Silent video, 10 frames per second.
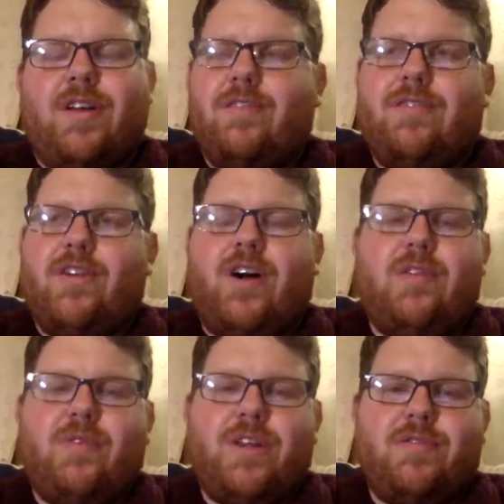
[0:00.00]
forgotten
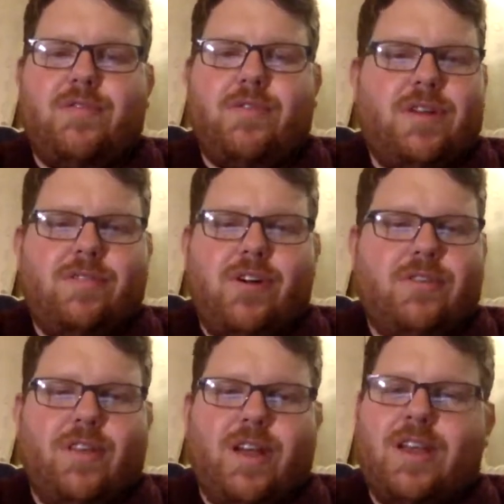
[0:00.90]
what it's for, and I've gone
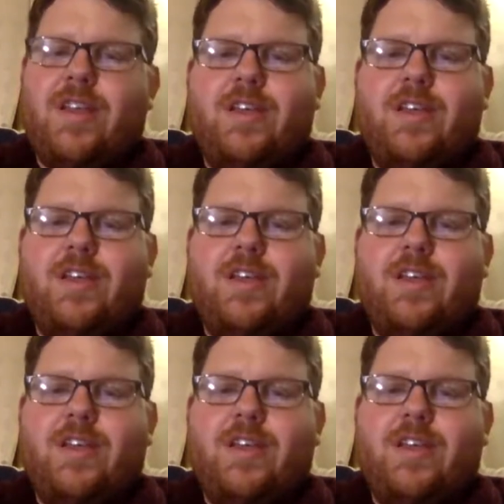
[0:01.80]
to like